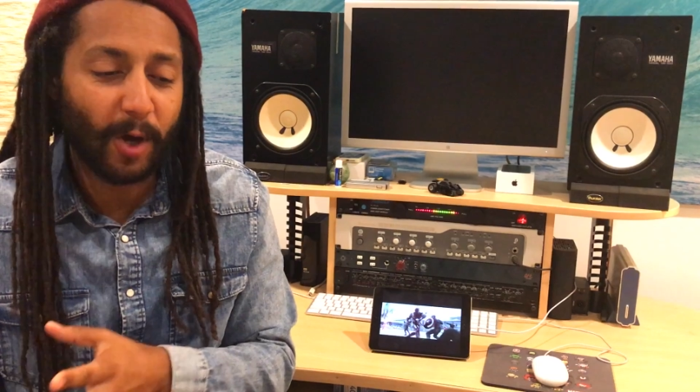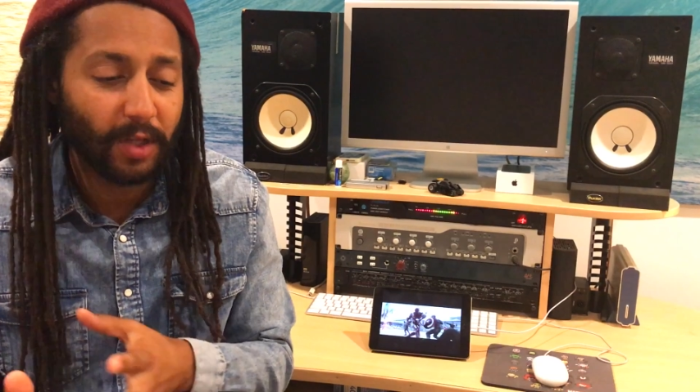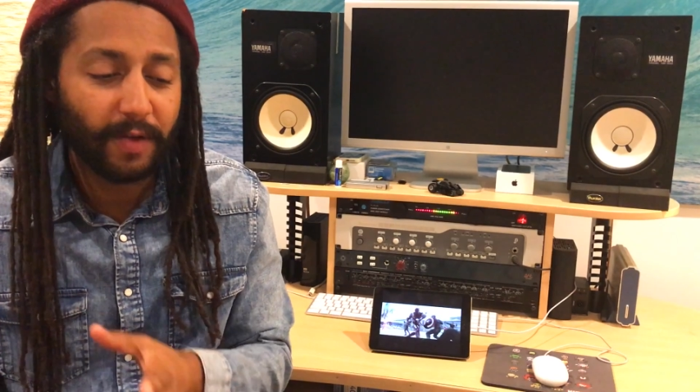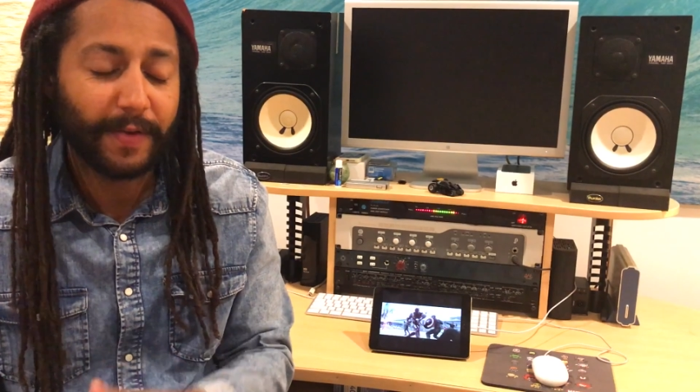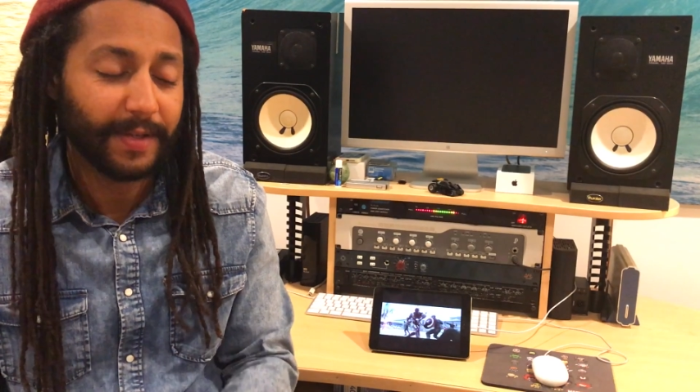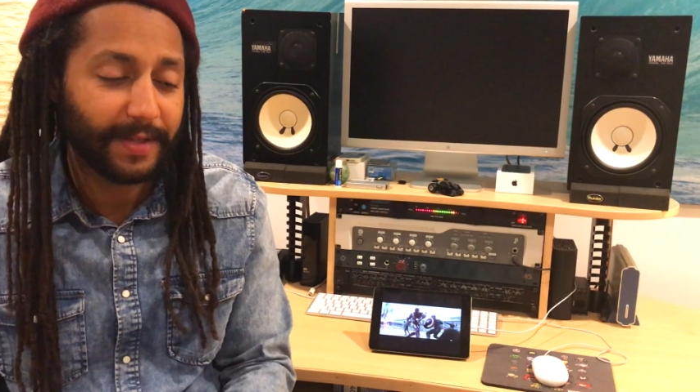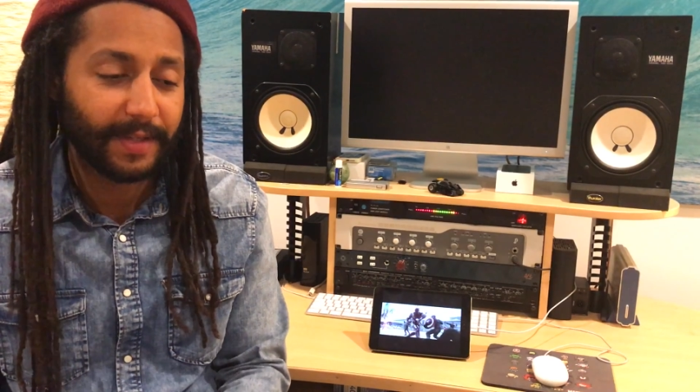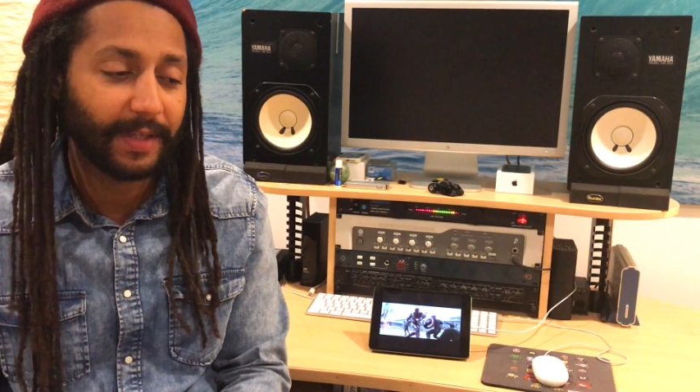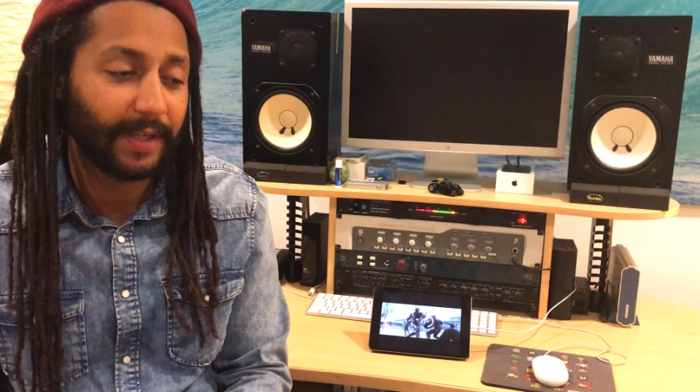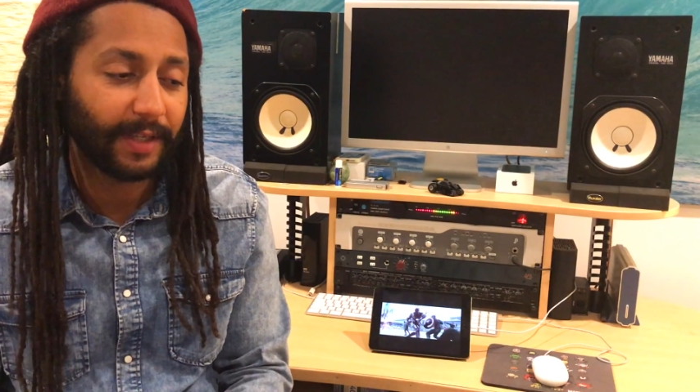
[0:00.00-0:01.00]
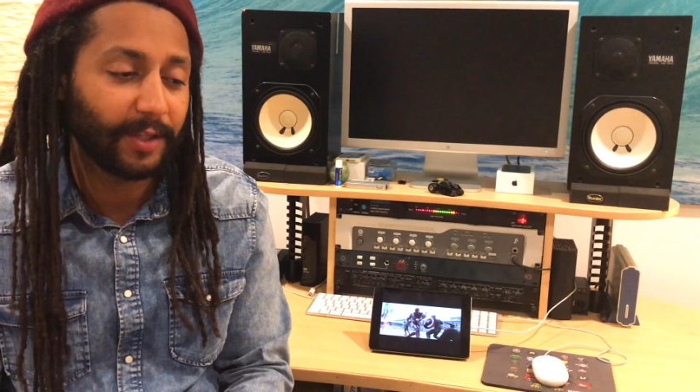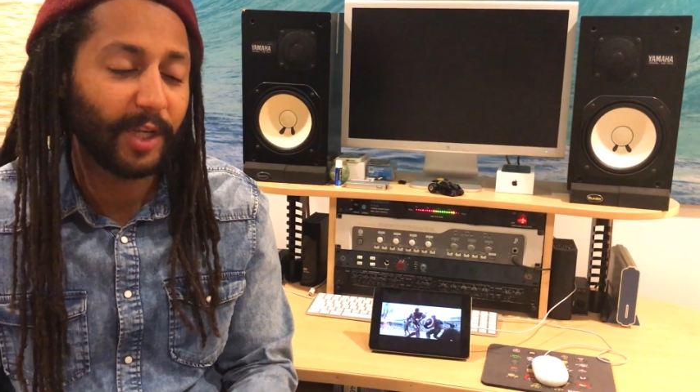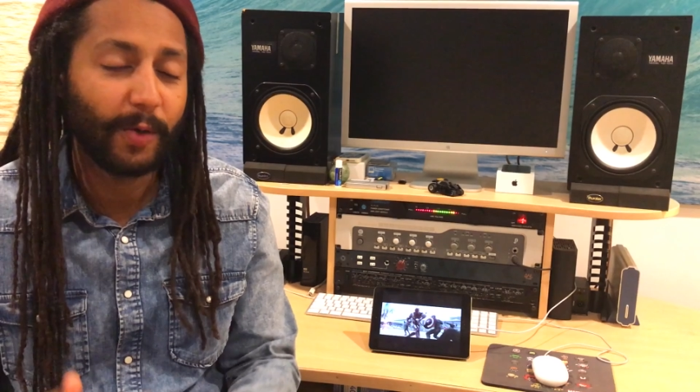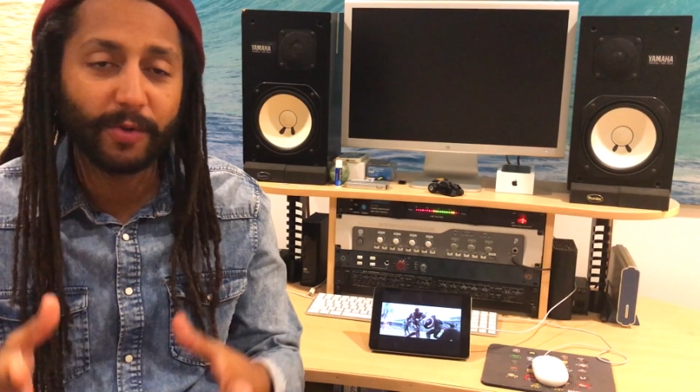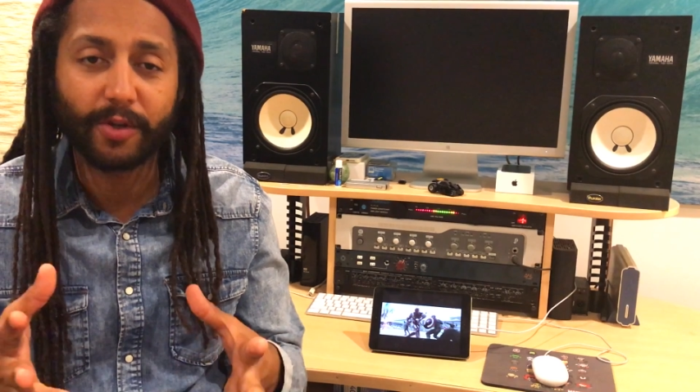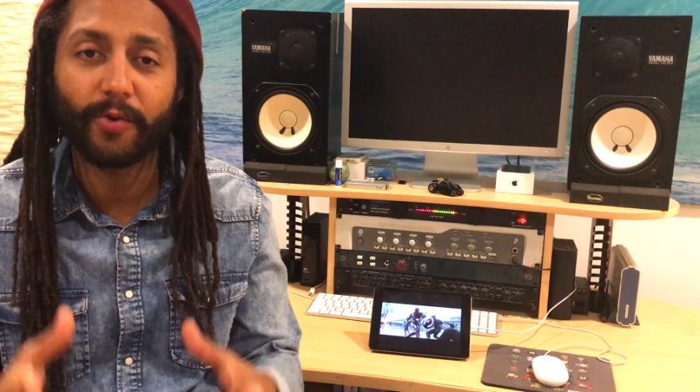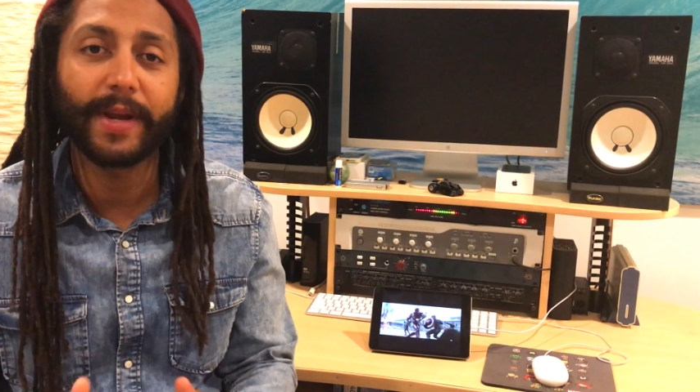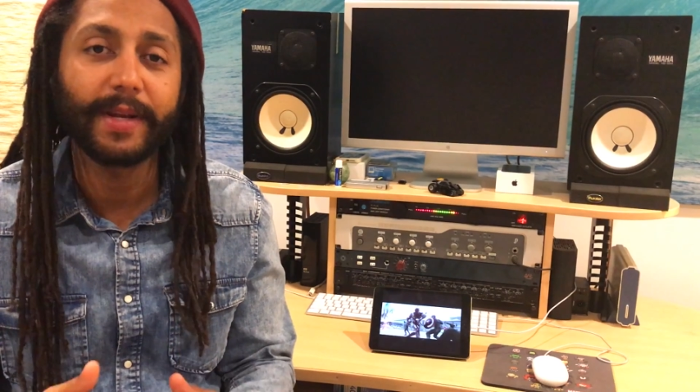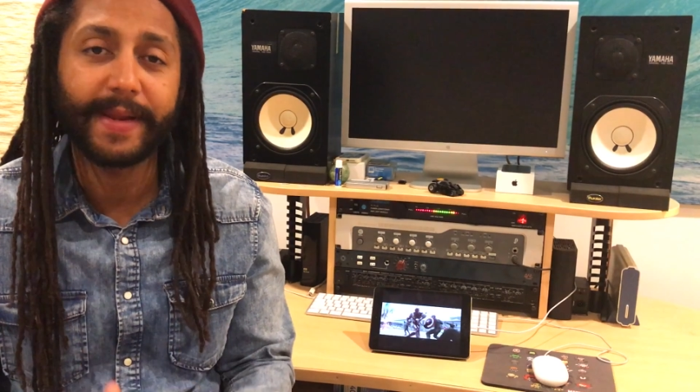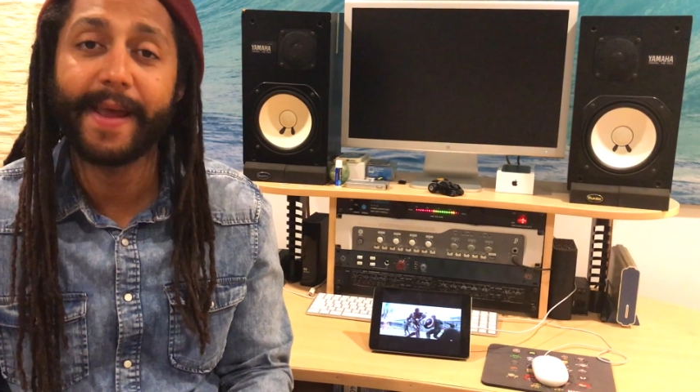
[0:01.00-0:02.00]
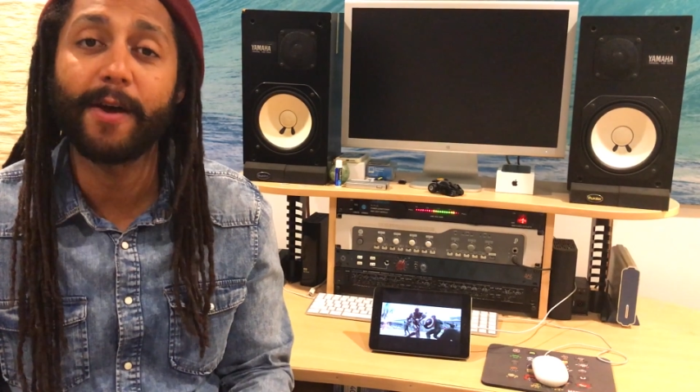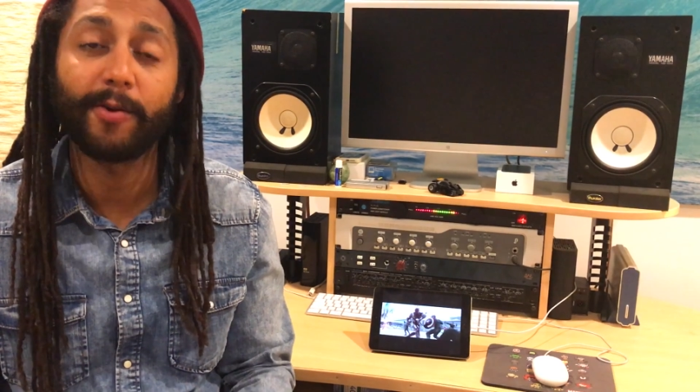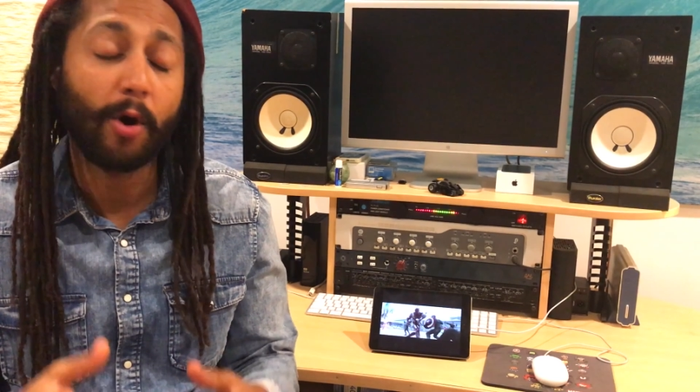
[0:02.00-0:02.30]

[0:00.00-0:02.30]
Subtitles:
All of his scenes, he was cranked down.